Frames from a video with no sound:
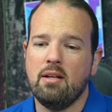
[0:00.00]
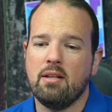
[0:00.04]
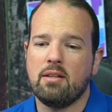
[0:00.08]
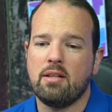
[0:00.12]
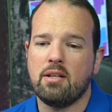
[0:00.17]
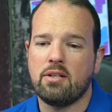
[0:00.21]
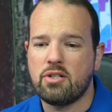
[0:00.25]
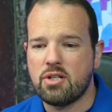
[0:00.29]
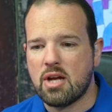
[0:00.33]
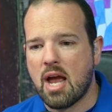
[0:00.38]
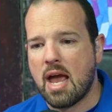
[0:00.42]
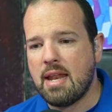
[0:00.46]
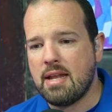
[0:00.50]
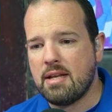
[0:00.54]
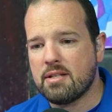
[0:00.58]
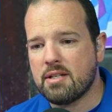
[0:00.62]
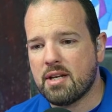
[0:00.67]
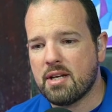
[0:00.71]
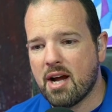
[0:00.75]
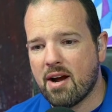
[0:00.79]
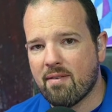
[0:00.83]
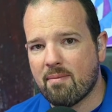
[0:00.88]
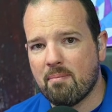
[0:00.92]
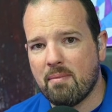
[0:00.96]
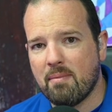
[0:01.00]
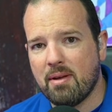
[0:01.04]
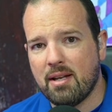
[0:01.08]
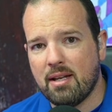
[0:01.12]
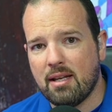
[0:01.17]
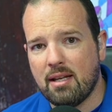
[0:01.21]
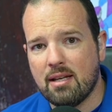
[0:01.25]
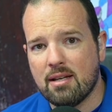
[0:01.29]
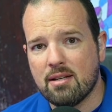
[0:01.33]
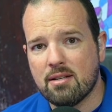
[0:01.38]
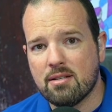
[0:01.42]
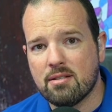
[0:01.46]
The Chinese government
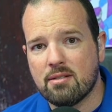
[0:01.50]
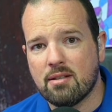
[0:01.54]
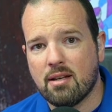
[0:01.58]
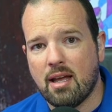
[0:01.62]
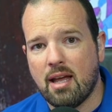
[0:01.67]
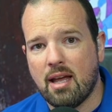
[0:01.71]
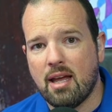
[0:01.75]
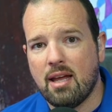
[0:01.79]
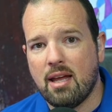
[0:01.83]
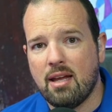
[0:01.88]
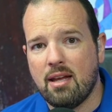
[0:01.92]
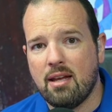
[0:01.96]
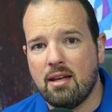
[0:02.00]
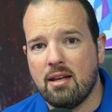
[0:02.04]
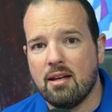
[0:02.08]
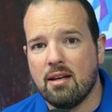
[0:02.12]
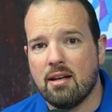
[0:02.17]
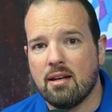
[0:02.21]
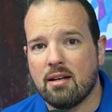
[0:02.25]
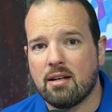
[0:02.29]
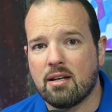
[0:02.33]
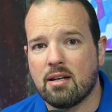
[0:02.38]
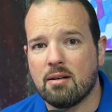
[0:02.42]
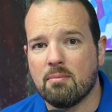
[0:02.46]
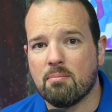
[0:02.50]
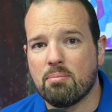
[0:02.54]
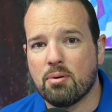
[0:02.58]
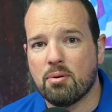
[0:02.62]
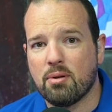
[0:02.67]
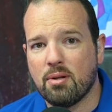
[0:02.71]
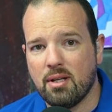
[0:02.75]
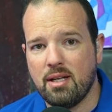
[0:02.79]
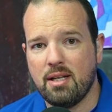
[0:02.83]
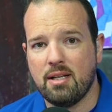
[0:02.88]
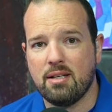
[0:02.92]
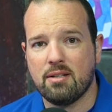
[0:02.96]
is a
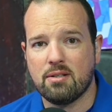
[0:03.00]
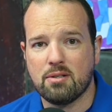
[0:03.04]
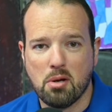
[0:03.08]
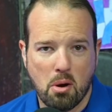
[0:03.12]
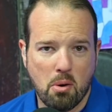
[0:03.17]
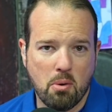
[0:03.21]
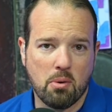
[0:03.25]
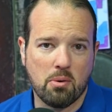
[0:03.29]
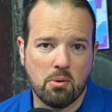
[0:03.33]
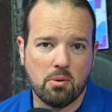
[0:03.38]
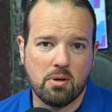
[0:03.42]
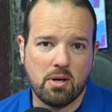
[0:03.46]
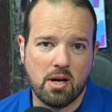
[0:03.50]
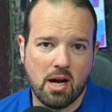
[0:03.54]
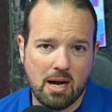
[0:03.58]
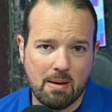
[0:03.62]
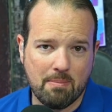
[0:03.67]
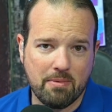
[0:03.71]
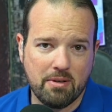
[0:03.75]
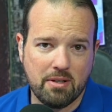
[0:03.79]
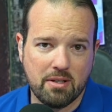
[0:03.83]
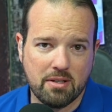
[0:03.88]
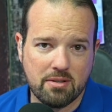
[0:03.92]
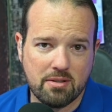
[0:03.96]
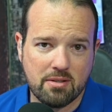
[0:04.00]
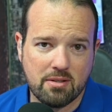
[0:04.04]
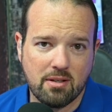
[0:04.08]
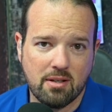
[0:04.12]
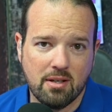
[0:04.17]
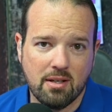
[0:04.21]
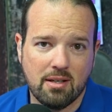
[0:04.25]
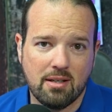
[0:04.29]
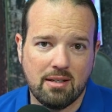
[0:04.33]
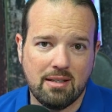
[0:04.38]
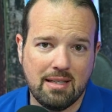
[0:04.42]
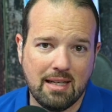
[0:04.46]
complete, total communist
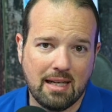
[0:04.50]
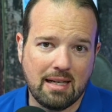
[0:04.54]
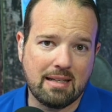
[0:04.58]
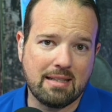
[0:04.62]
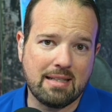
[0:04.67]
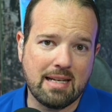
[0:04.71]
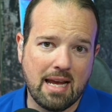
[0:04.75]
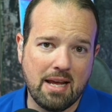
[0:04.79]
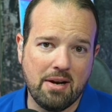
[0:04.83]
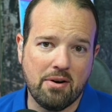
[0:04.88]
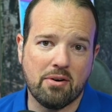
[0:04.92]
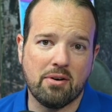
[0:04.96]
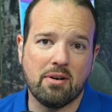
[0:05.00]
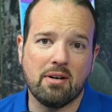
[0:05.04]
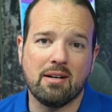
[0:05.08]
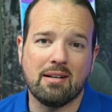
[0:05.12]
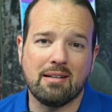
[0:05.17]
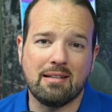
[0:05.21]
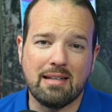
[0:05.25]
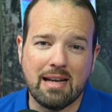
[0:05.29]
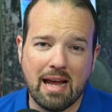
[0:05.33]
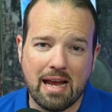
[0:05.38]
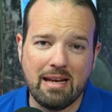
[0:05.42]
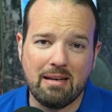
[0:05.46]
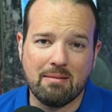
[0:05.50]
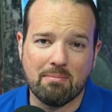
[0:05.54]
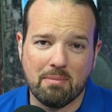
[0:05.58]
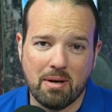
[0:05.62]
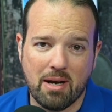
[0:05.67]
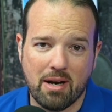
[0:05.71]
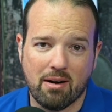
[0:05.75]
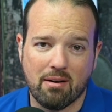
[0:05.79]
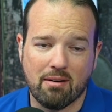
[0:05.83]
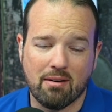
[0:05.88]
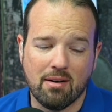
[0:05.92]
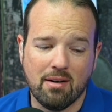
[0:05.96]
dictator
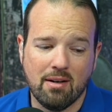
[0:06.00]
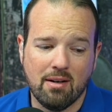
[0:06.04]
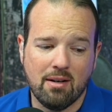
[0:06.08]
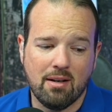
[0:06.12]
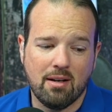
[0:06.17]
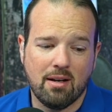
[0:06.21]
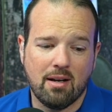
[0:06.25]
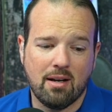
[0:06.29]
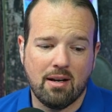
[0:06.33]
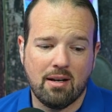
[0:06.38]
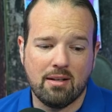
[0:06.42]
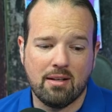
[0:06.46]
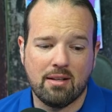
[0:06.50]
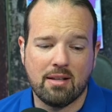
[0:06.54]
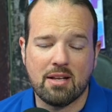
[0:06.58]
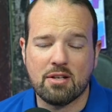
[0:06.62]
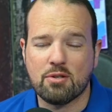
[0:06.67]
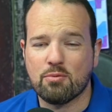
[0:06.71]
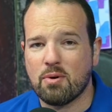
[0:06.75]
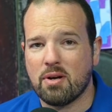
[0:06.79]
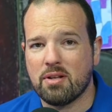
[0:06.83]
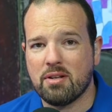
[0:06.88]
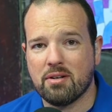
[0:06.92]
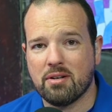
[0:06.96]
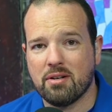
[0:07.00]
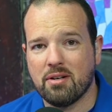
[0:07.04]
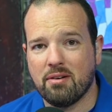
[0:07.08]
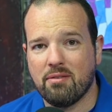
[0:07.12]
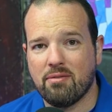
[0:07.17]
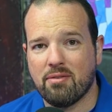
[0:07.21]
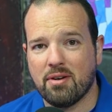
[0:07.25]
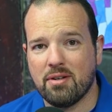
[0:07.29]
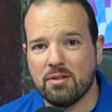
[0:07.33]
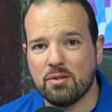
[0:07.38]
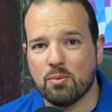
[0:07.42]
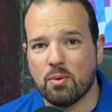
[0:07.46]
nightmare. Uh, and that's why they're good
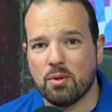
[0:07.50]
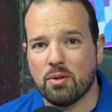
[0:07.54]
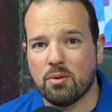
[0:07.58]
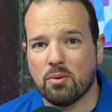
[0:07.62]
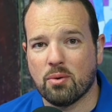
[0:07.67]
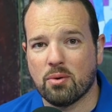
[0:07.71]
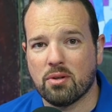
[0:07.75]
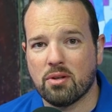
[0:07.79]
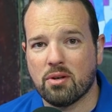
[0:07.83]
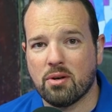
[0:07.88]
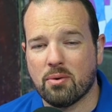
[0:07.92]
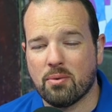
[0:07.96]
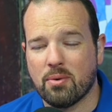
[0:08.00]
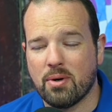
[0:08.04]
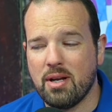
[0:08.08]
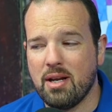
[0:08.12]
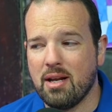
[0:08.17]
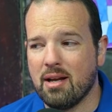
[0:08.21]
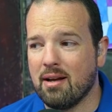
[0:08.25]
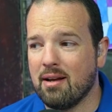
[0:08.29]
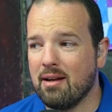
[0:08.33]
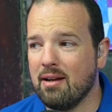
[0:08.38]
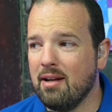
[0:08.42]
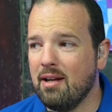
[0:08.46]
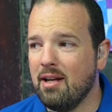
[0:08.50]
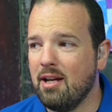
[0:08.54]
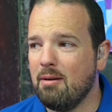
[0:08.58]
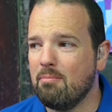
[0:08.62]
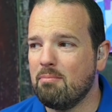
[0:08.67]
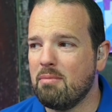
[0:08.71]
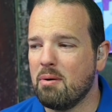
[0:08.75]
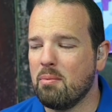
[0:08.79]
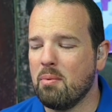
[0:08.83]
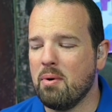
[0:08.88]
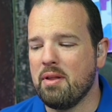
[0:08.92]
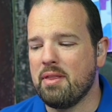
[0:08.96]
friends with North Korea.
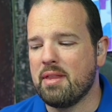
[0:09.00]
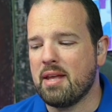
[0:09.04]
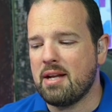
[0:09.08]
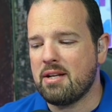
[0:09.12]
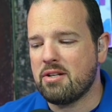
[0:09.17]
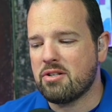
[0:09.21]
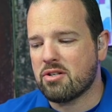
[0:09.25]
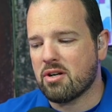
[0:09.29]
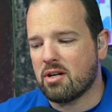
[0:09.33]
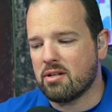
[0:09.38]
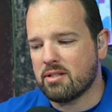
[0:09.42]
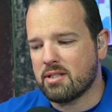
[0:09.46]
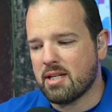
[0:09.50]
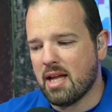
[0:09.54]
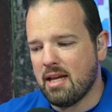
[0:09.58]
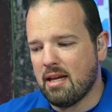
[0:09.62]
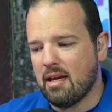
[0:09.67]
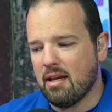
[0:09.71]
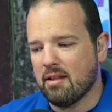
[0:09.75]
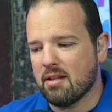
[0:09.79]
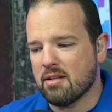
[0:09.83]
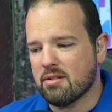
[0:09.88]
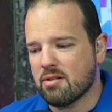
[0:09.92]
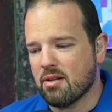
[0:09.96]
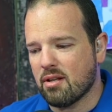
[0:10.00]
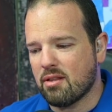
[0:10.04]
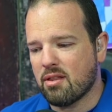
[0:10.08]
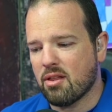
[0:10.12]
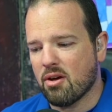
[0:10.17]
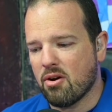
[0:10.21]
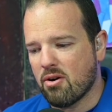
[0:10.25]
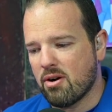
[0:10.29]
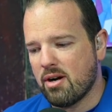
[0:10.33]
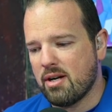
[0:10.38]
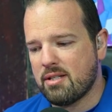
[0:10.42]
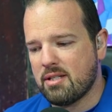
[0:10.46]
But when they start taking this
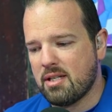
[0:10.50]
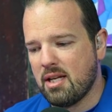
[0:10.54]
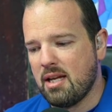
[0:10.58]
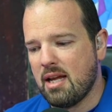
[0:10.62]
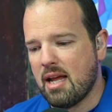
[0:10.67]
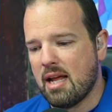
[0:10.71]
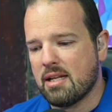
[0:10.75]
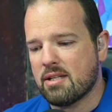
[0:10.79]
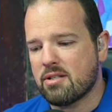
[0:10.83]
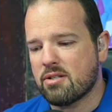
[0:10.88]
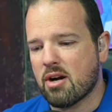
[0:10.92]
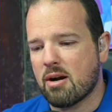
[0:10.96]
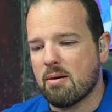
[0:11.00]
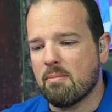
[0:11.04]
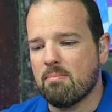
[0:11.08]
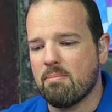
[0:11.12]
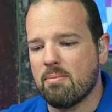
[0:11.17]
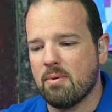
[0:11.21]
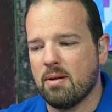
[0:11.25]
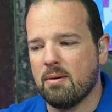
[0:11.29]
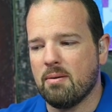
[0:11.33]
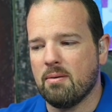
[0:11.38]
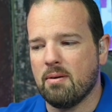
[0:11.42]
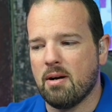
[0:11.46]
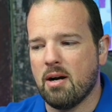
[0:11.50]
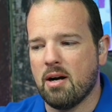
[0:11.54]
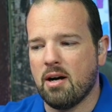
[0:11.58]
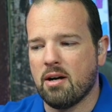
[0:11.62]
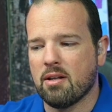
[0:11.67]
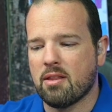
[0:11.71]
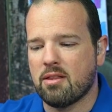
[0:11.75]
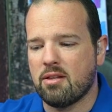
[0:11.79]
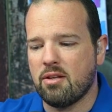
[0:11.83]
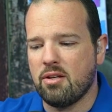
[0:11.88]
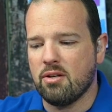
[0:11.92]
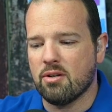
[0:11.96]
authority and start
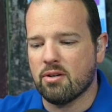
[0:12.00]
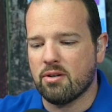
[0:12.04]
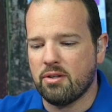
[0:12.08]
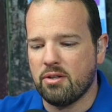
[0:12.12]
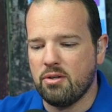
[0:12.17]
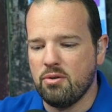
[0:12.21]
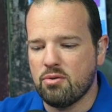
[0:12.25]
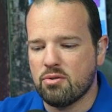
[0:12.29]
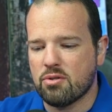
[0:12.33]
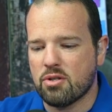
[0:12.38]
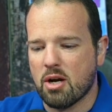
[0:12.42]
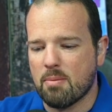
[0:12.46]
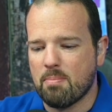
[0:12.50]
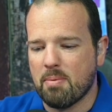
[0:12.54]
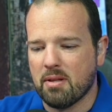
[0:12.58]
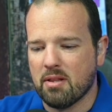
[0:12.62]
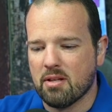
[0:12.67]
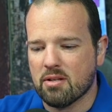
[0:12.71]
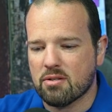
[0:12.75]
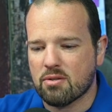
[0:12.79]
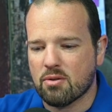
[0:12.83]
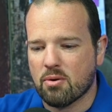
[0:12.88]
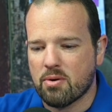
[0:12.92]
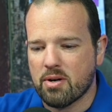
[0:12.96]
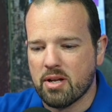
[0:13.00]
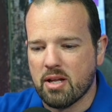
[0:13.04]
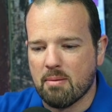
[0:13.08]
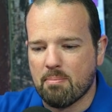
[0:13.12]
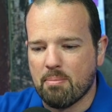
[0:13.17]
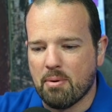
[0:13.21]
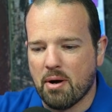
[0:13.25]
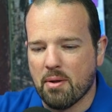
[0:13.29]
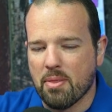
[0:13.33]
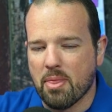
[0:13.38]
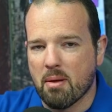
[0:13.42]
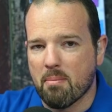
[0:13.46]
uh, usurping this authority
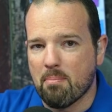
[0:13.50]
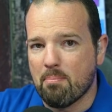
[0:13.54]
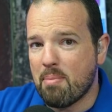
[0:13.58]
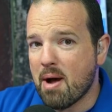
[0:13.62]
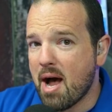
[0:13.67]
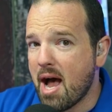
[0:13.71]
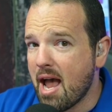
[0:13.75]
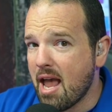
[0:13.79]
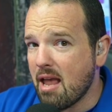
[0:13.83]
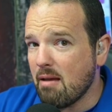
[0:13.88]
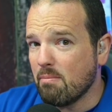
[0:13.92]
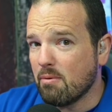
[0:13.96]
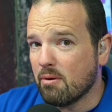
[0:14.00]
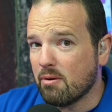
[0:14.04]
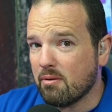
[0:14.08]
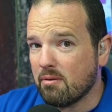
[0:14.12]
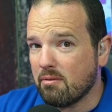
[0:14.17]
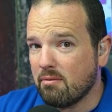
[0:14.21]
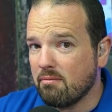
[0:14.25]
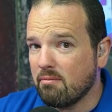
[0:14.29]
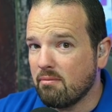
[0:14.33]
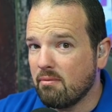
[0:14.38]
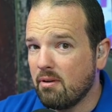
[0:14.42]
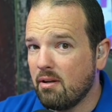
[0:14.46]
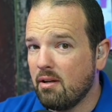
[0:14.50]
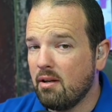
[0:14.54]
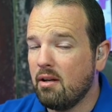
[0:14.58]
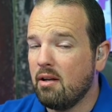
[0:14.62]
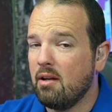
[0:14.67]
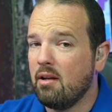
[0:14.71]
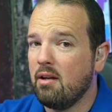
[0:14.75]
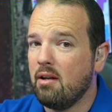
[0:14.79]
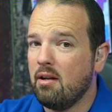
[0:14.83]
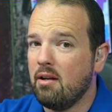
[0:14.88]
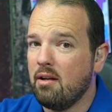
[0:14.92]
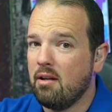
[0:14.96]
upon the Bible,
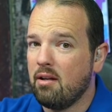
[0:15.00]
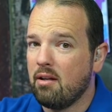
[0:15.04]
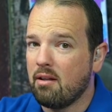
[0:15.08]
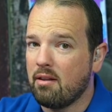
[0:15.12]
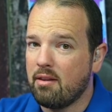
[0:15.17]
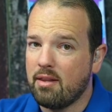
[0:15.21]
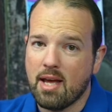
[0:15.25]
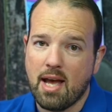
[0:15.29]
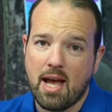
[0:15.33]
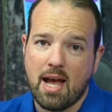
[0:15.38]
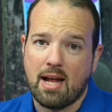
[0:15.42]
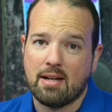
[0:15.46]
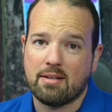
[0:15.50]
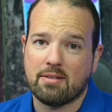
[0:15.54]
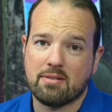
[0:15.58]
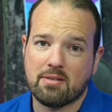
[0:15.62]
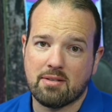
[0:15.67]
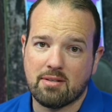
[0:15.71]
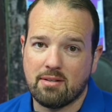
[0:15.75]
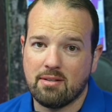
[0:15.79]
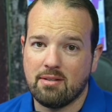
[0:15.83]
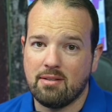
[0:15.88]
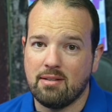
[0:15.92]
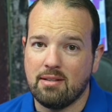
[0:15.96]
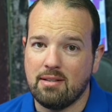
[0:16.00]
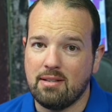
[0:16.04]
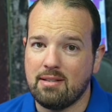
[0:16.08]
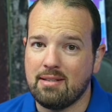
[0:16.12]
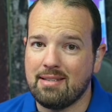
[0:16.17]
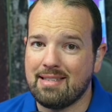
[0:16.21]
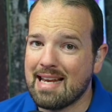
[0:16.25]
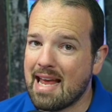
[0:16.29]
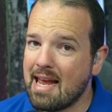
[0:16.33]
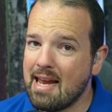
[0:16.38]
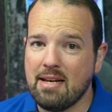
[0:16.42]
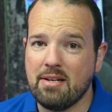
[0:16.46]
that's
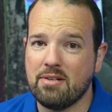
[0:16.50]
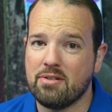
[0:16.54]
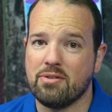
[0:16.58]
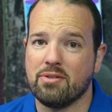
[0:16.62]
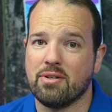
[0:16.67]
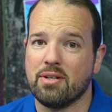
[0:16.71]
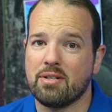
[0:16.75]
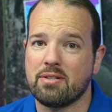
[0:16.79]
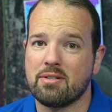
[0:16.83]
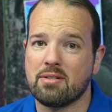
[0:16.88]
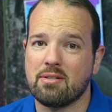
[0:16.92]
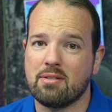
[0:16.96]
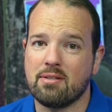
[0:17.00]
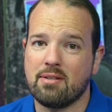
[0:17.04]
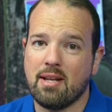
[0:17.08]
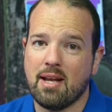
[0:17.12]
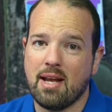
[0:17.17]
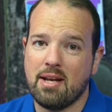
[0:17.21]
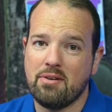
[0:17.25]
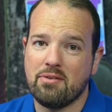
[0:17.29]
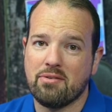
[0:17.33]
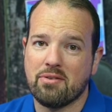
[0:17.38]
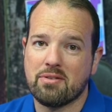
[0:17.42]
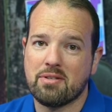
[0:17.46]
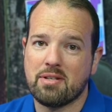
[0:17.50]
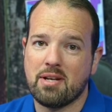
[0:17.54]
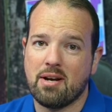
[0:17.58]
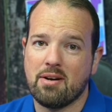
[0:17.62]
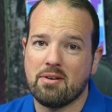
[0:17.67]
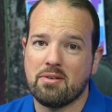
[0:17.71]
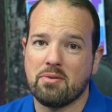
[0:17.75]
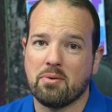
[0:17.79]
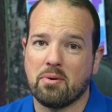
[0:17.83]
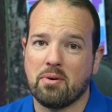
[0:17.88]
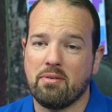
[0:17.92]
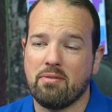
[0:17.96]
dangerous, dangerous
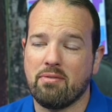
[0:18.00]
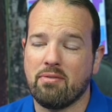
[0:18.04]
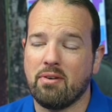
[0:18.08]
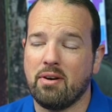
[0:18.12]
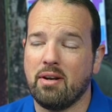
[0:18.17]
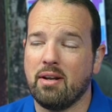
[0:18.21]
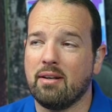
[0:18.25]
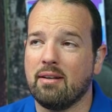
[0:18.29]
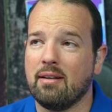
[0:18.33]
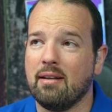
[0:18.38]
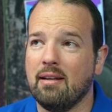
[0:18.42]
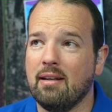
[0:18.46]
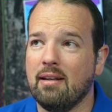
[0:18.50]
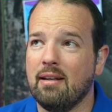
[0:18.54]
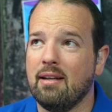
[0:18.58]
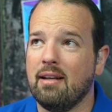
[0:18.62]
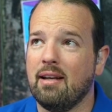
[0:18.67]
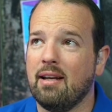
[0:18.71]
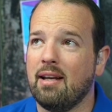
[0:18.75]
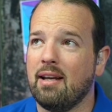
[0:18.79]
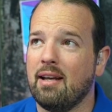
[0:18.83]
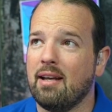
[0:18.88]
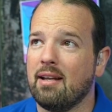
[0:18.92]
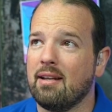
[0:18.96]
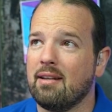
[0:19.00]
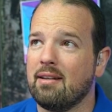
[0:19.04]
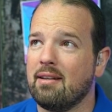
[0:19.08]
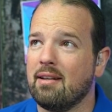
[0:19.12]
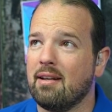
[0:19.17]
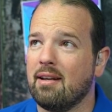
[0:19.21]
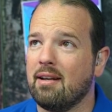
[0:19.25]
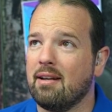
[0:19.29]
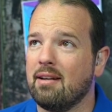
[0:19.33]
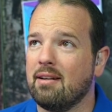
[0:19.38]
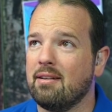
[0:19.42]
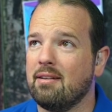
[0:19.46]
territory, friend. And
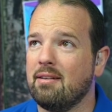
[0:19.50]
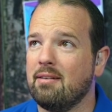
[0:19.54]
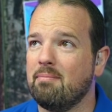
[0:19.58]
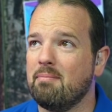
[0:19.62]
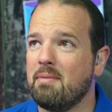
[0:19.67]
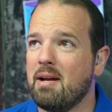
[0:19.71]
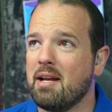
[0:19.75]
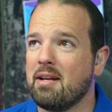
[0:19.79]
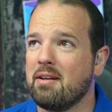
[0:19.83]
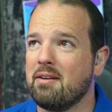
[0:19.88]
uh, my